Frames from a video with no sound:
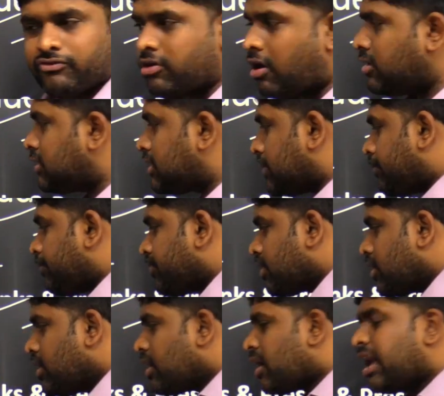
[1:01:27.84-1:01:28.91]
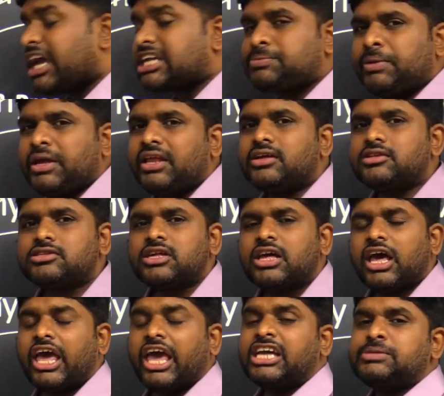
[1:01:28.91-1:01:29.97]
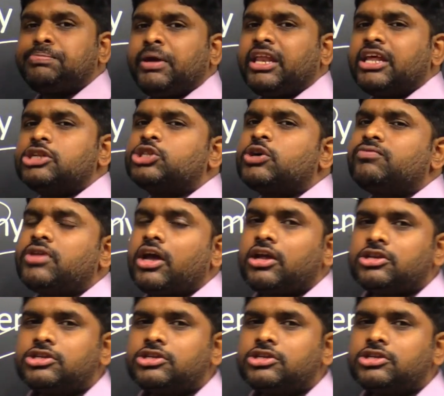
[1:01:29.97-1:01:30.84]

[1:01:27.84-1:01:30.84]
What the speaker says: If not, experience of the